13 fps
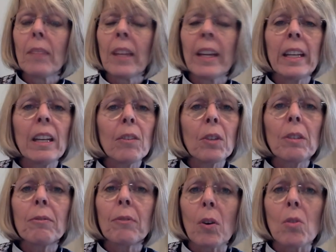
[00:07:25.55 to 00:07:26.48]
in
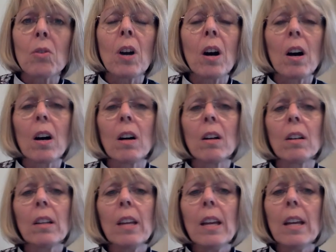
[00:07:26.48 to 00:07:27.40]
every phone
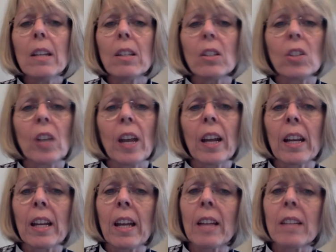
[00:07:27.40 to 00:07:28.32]
call to check
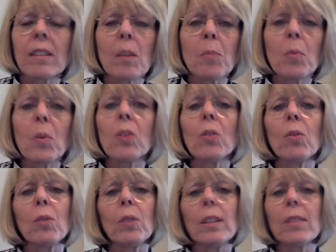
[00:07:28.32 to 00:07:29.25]
in on someone
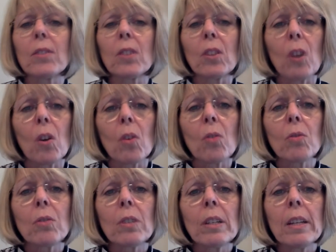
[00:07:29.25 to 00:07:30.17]
who lives alone,